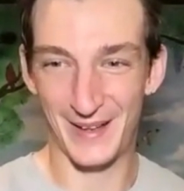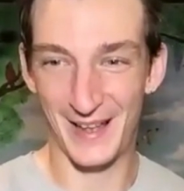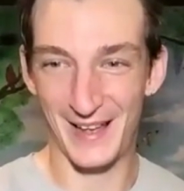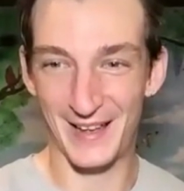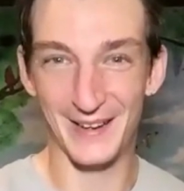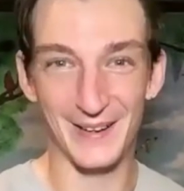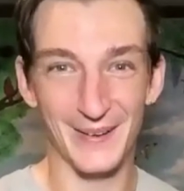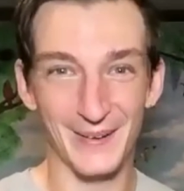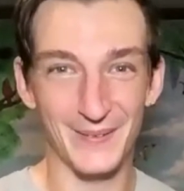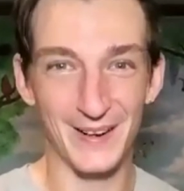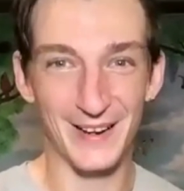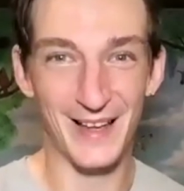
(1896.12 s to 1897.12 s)
Okay,
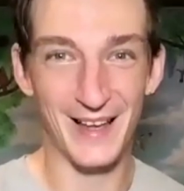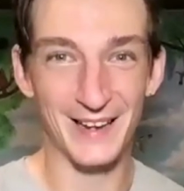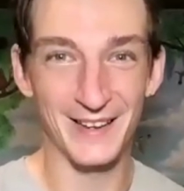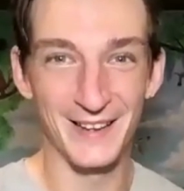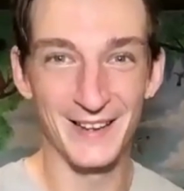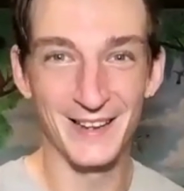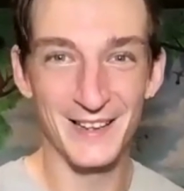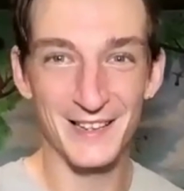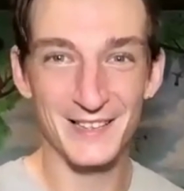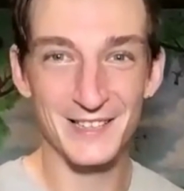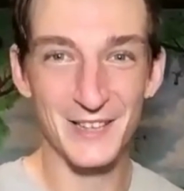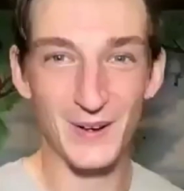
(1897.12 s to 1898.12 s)
go right ahead.
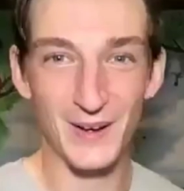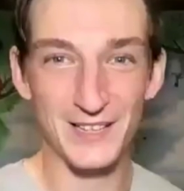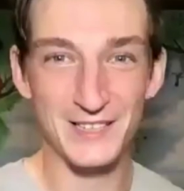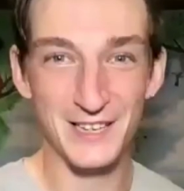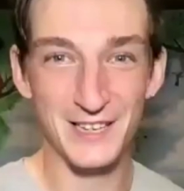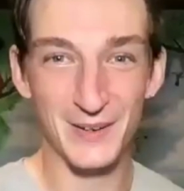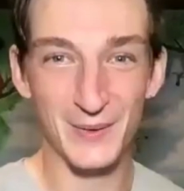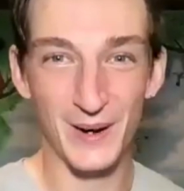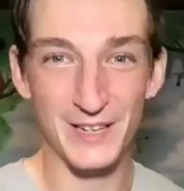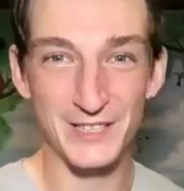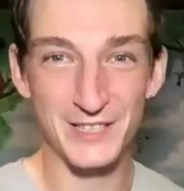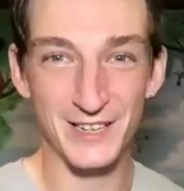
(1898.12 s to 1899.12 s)
So I see
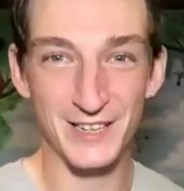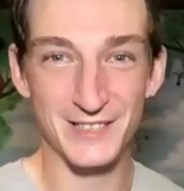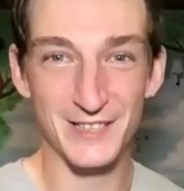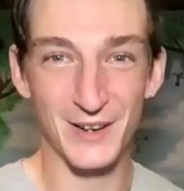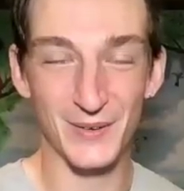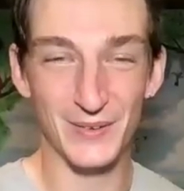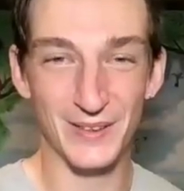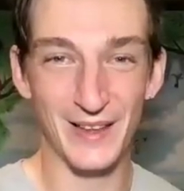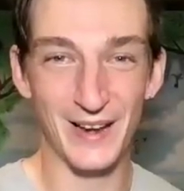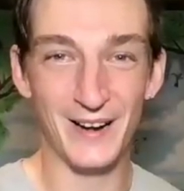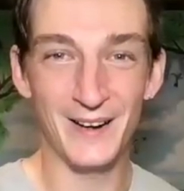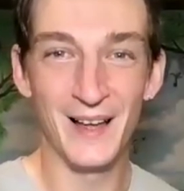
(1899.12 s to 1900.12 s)
questions over
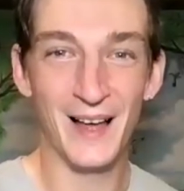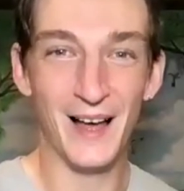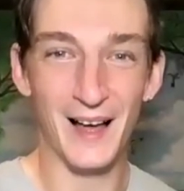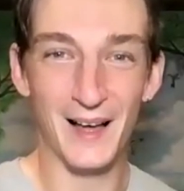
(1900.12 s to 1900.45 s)
there.